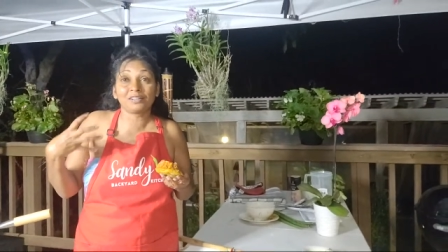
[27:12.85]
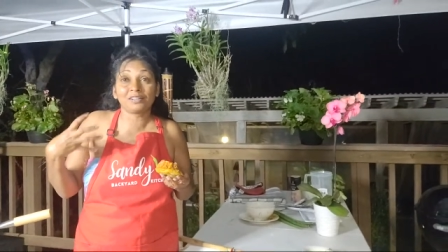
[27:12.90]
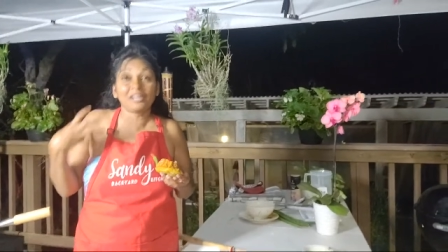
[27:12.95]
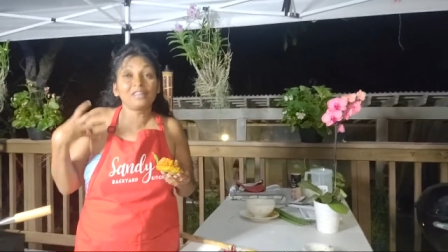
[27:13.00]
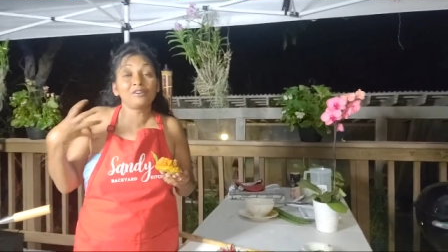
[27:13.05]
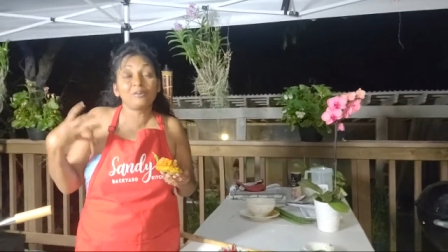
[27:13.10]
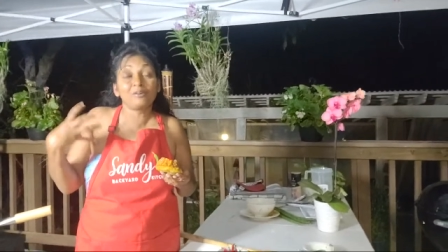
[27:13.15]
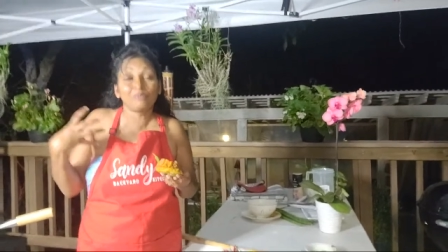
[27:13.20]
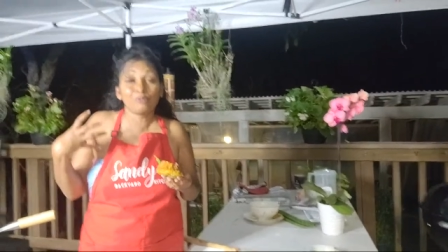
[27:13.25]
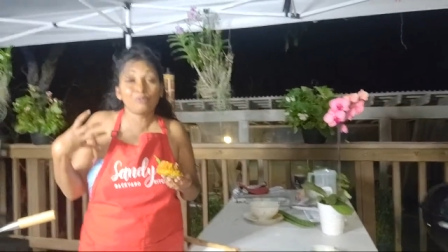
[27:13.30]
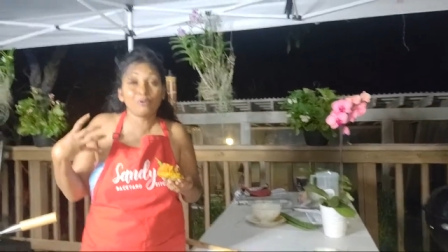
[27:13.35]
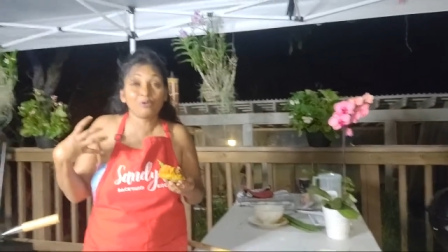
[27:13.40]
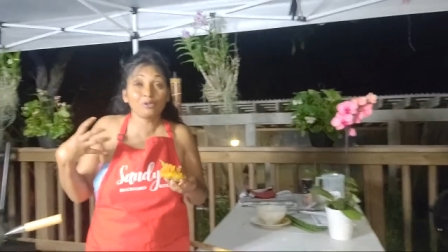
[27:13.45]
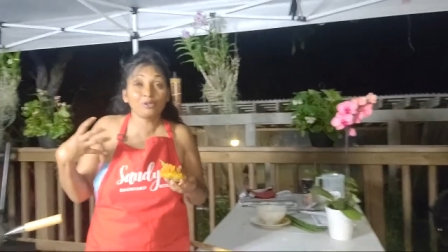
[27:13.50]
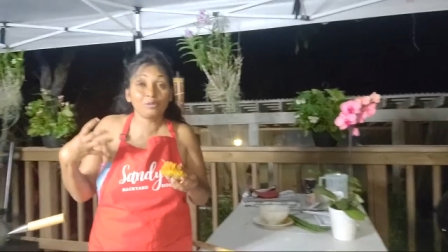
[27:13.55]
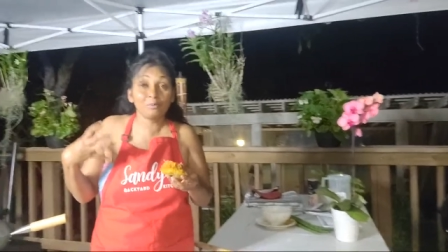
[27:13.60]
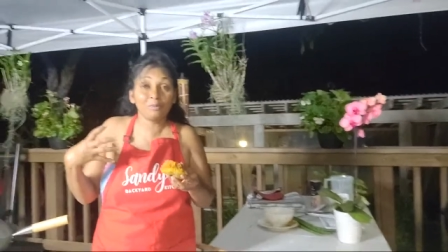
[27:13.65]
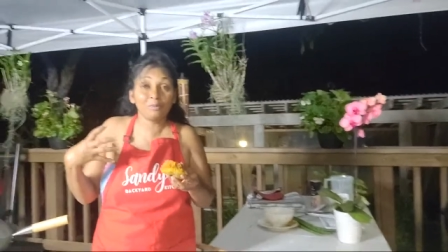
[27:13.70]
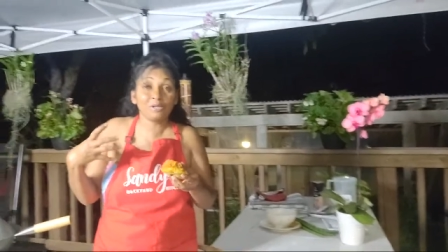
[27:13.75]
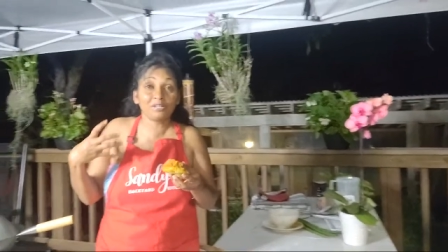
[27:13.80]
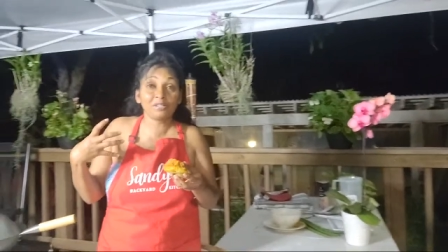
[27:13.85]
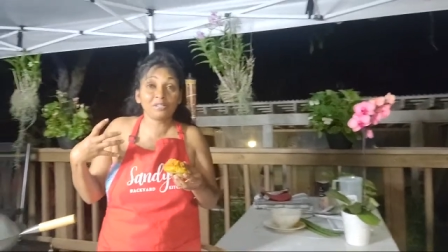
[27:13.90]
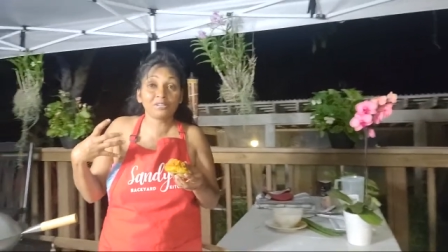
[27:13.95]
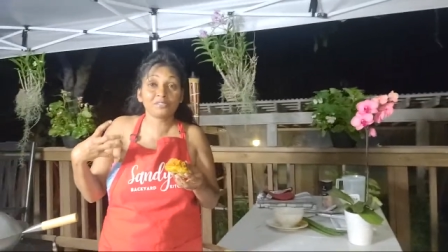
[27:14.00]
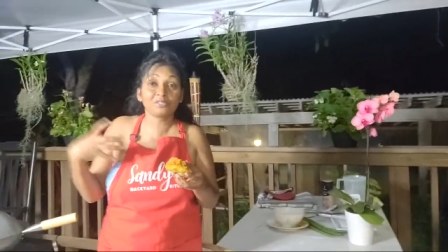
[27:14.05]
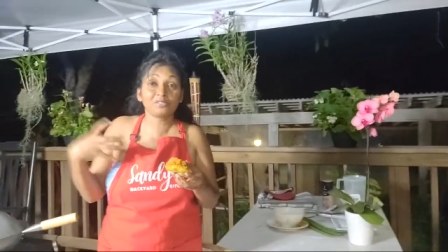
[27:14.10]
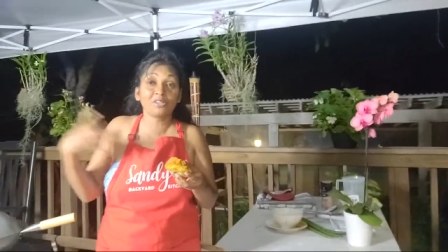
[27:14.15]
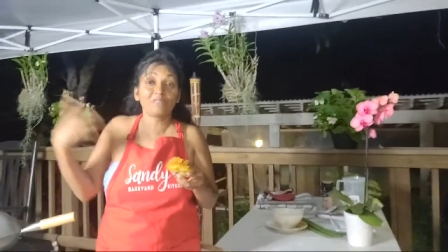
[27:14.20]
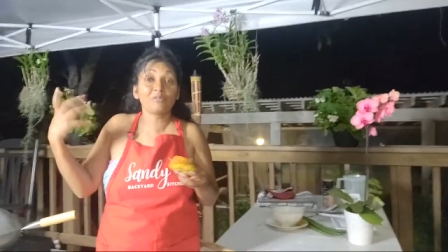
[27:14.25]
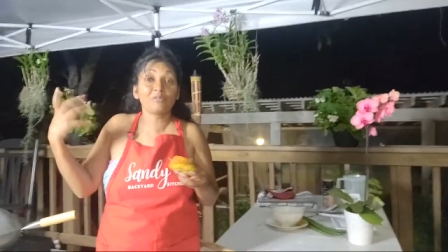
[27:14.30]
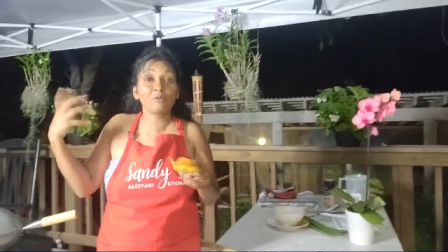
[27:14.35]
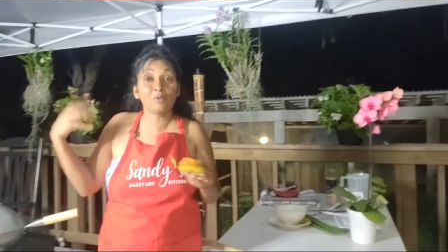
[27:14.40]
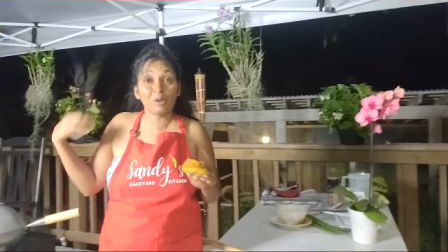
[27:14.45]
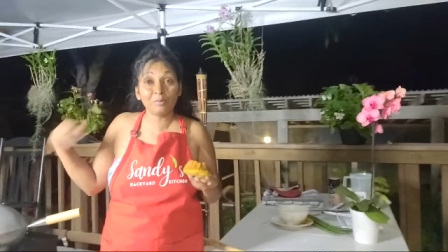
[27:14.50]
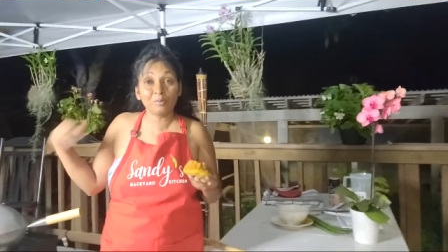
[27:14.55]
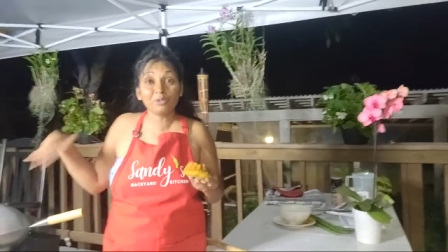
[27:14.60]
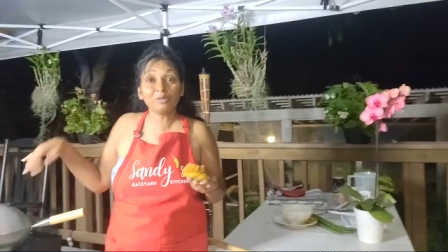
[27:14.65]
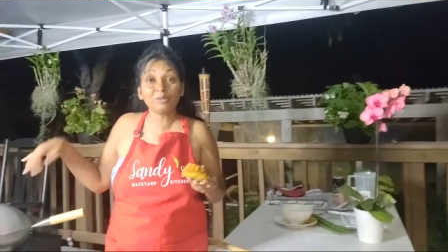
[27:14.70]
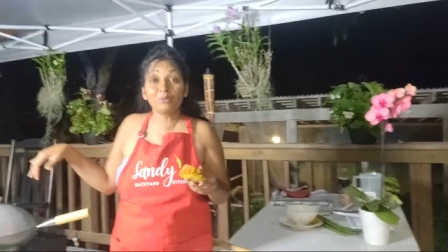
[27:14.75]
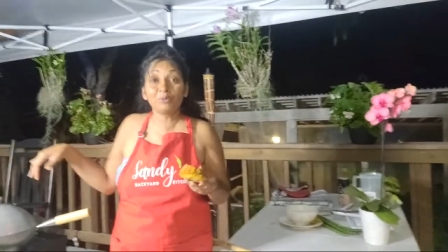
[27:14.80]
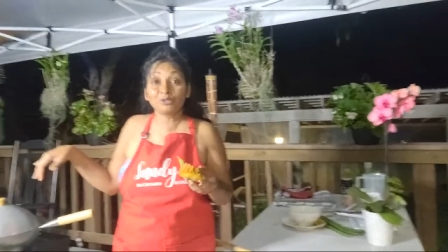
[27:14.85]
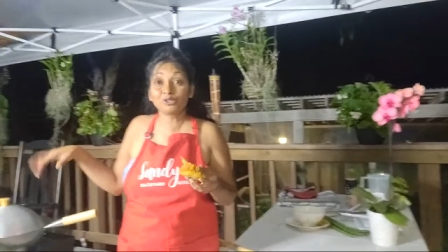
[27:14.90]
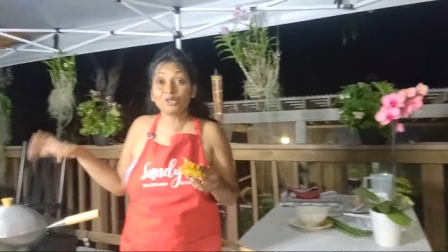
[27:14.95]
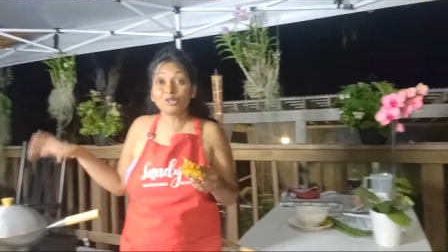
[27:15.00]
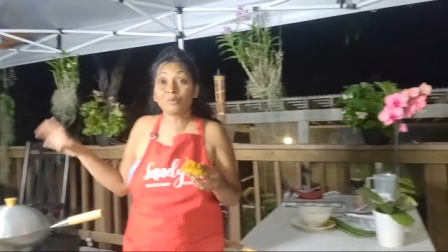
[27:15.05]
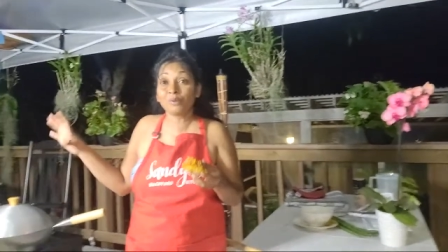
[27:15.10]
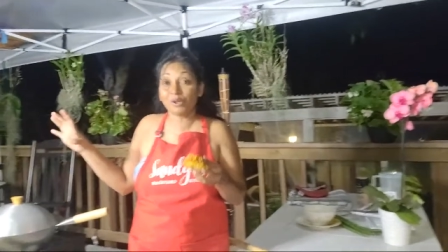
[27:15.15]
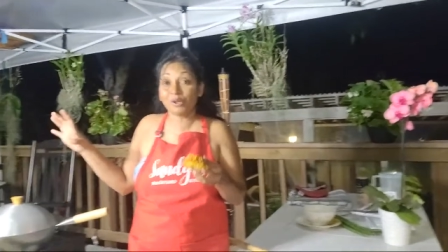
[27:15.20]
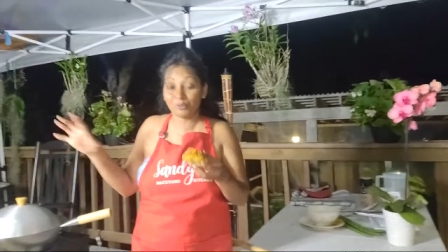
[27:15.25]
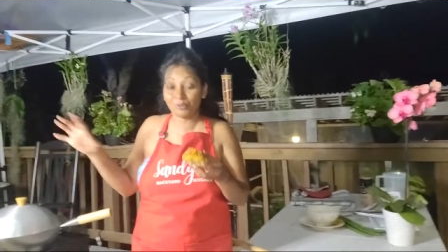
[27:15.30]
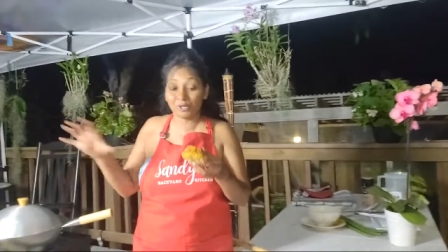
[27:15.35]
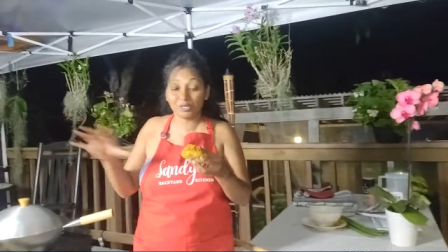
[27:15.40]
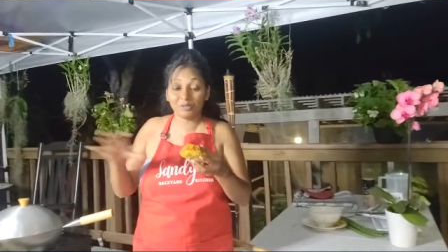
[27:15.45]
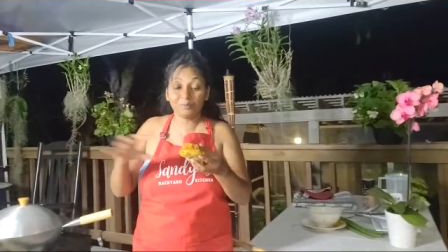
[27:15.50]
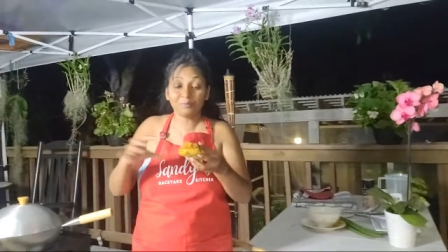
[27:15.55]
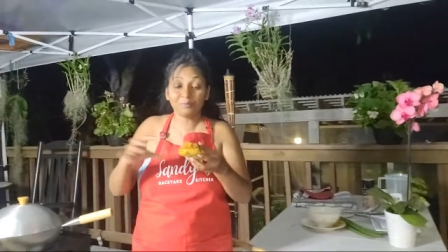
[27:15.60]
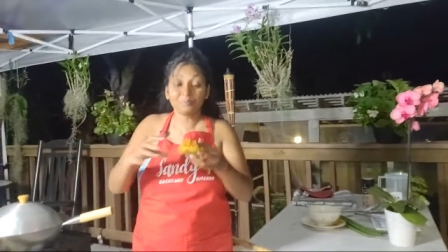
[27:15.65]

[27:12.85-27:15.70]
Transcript: I love coconut milk. So if you want me to put some, I will.